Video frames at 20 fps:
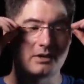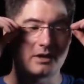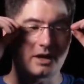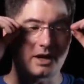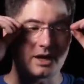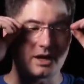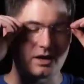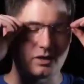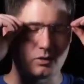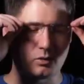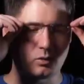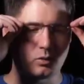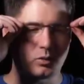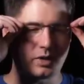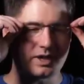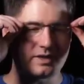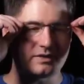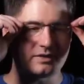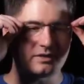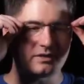Uh,
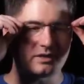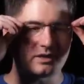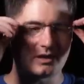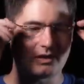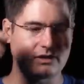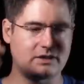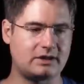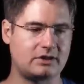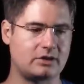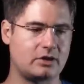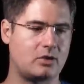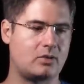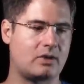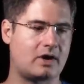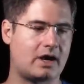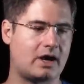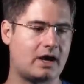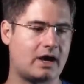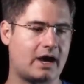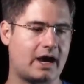when you know,
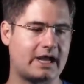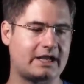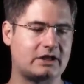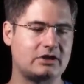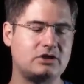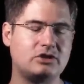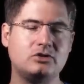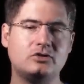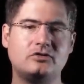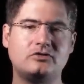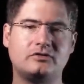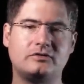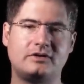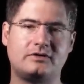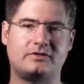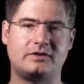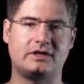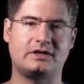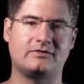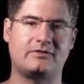I can usually
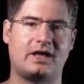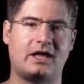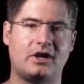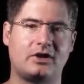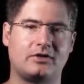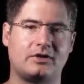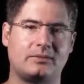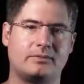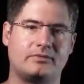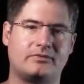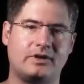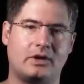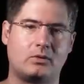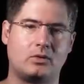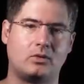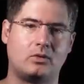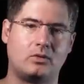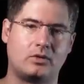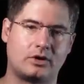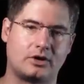think of algorithms that
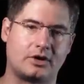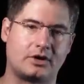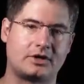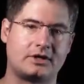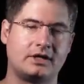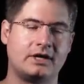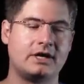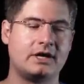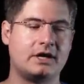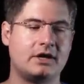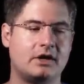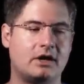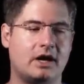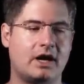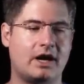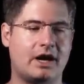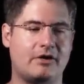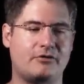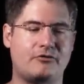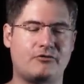will work
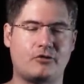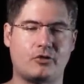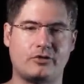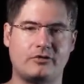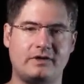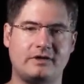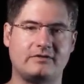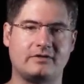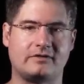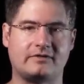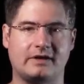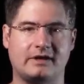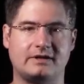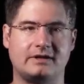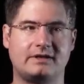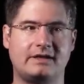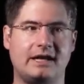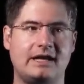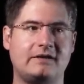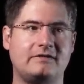uh, for these
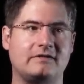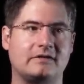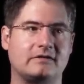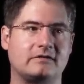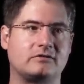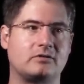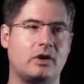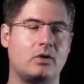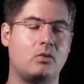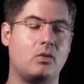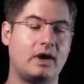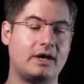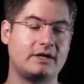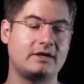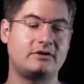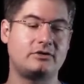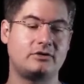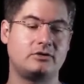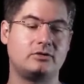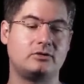extended cases. So I
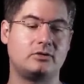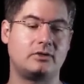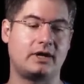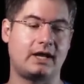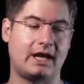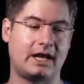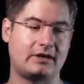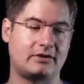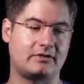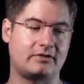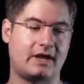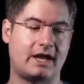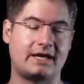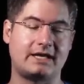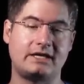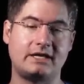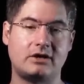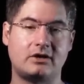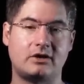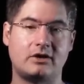wanted to handle that
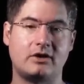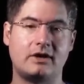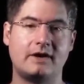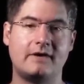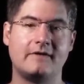here,